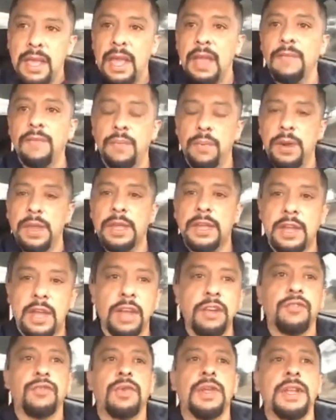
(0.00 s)
Every
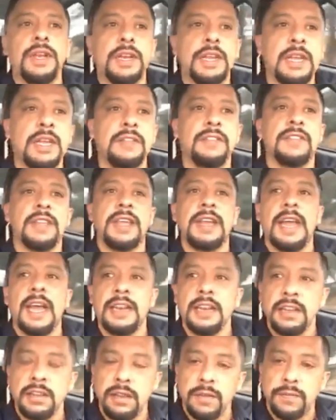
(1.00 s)
country needs
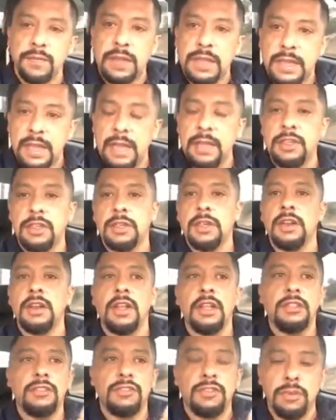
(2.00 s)
an
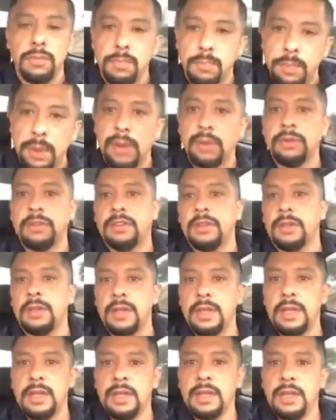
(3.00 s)
identification to
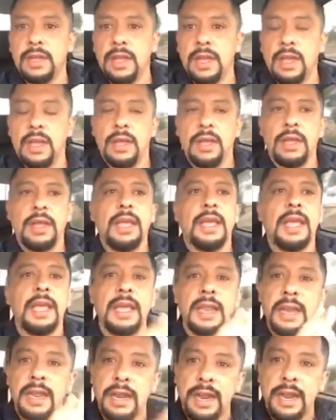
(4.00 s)
vote.
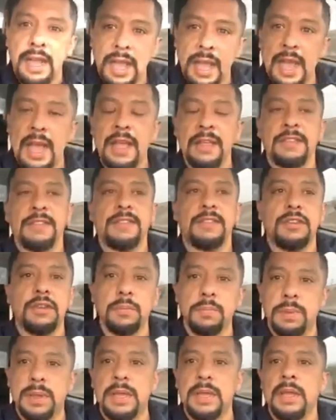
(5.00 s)
And it has
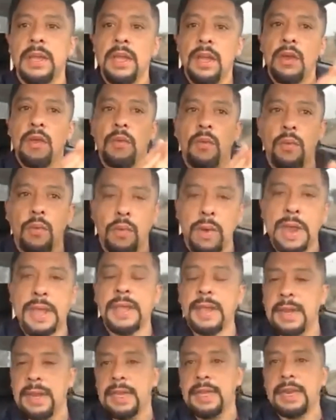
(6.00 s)
to be
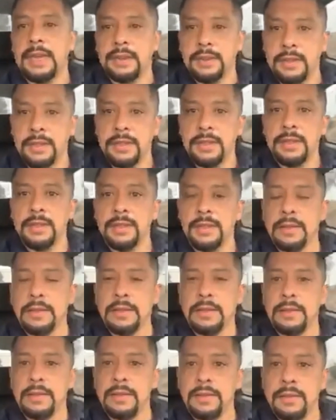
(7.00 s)
regulated.
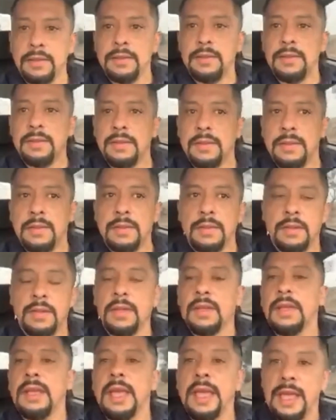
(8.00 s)

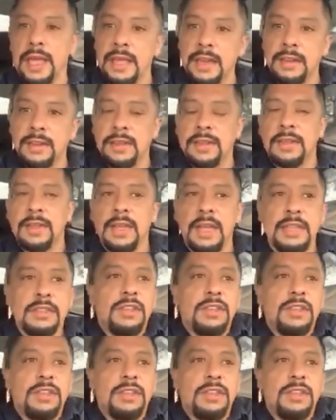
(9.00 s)
And